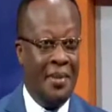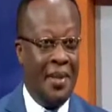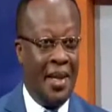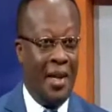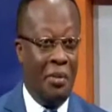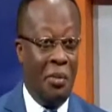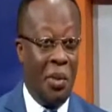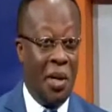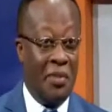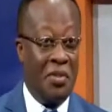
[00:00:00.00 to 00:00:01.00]
and
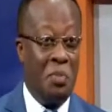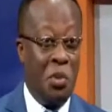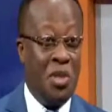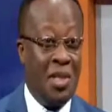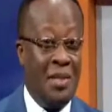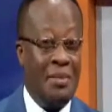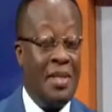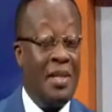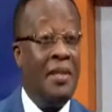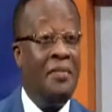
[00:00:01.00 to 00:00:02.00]
we have sponsored them
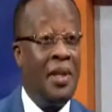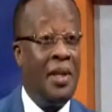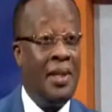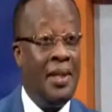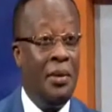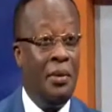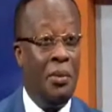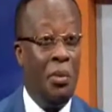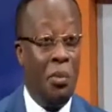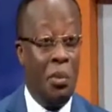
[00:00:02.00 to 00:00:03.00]
significantly,
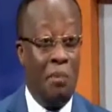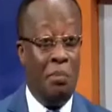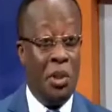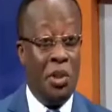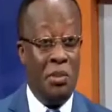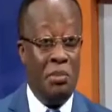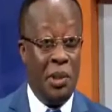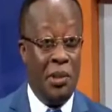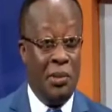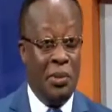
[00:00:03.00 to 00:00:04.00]
$1.2
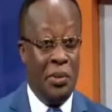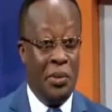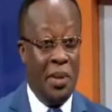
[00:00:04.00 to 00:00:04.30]
million.